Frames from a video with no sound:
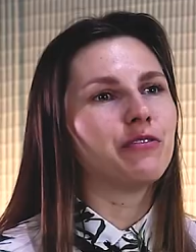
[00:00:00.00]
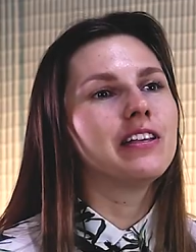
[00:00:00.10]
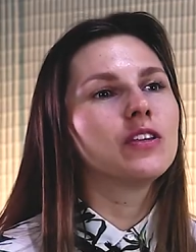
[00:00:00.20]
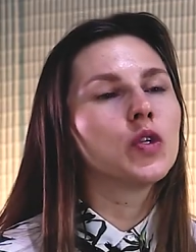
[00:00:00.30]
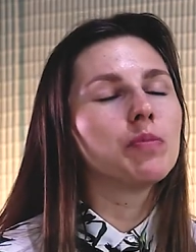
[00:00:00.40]
We
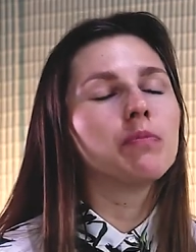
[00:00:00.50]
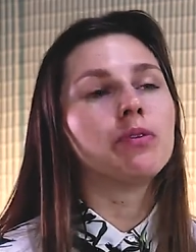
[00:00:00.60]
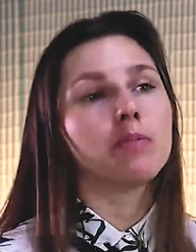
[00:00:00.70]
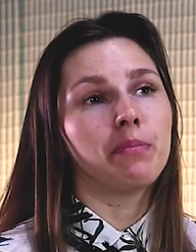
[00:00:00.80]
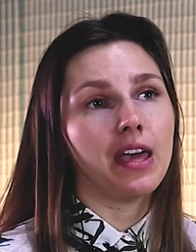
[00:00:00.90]
need to be
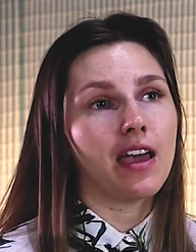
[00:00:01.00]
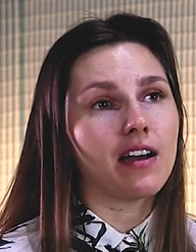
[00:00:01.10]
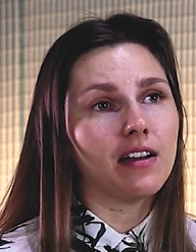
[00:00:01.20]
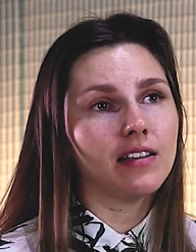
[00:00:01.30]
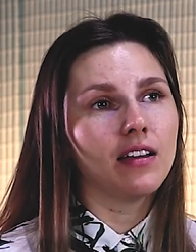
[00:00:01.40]

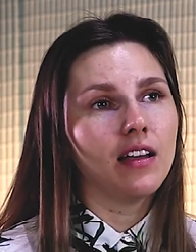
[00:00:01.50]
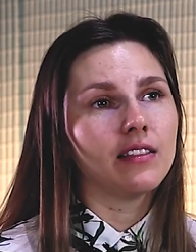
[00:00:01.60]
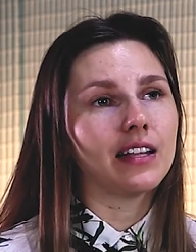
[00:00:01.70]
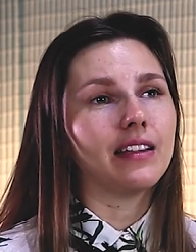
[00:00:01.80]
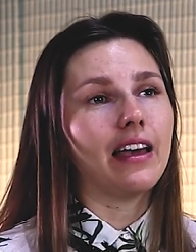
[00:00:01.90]
prepared
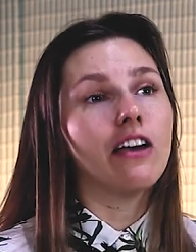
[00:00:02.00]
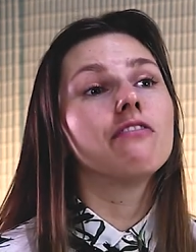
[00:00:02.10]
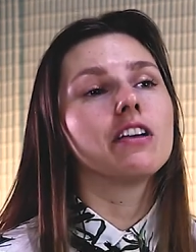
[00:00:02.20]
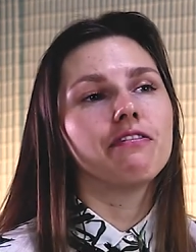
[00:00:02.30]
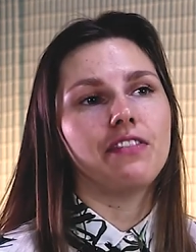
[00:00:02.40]
that
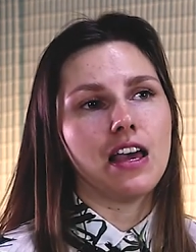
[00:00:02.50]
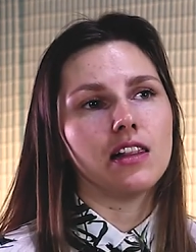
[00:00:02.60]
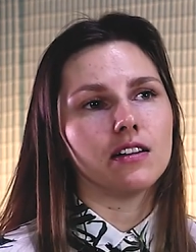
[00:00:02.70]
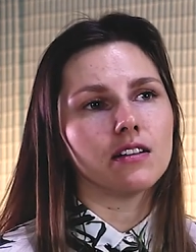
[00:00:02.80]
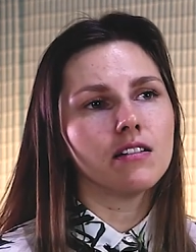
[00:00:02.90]
every
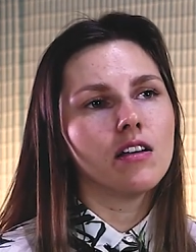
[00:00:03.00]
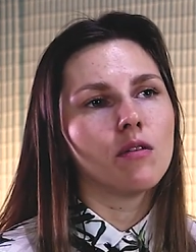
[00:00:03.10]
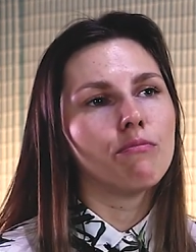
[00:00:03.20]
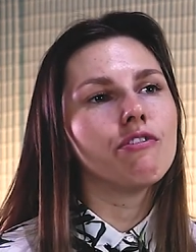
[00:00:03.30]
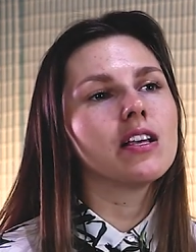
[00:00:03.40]
failure
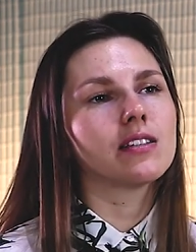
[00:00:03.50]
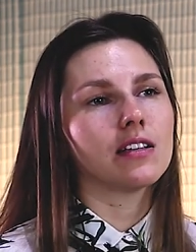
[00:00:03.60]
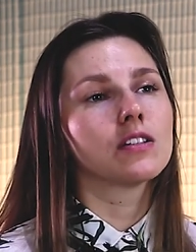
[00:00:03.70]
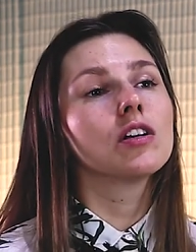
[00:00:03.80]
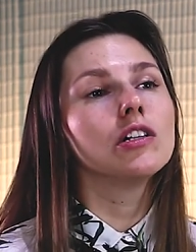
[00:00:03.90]
brings
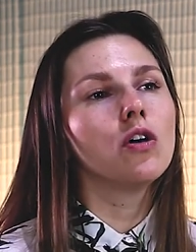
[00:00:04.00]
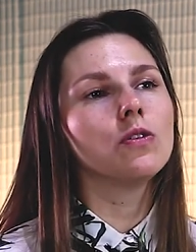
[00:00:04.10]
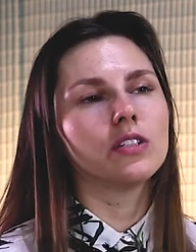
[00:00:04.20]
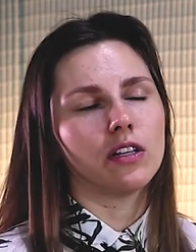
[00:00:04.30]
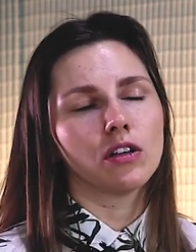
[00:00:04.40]
us
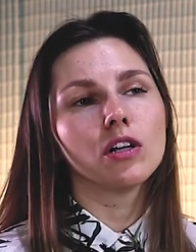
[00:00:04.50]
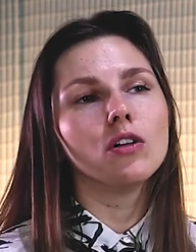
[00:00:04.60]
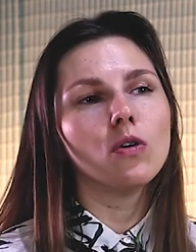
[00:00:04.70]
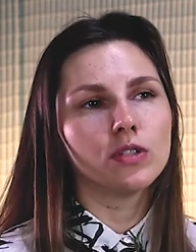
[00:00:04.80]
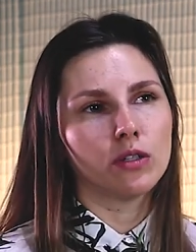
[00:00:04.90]
closer and
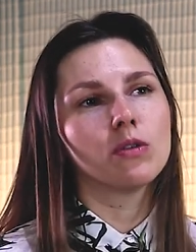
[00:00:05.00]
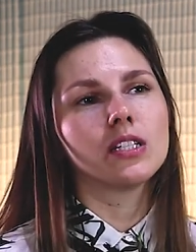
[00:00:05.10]
closer to